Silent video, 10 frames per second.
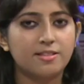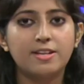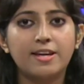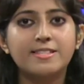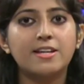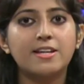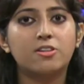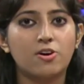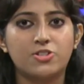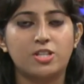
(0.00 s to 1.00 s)
the tickets are
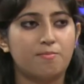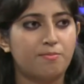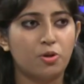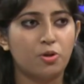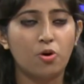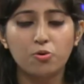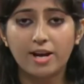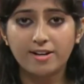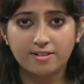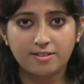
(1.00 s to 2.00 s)
dirt cheap.
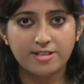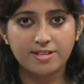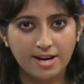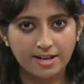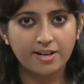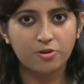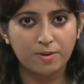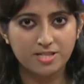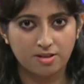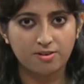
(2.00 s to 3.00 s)
They're starting at
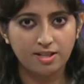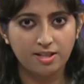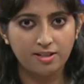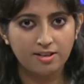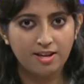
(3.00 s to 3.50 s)
₹30,